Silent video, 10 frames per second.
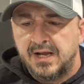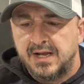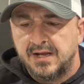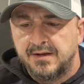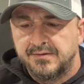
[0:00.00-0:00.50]

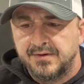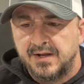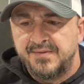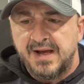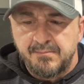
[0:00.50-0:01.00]
And
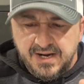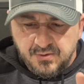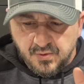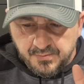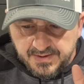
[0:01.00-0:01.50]
that
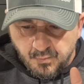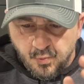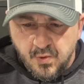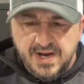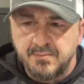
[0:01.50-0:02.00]
bike would have
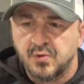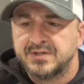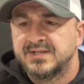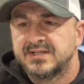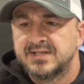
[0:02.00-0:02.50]
been way more
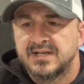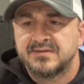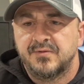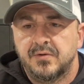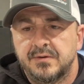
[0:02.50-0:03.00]

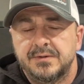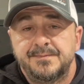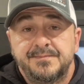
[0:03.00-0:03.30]
successful.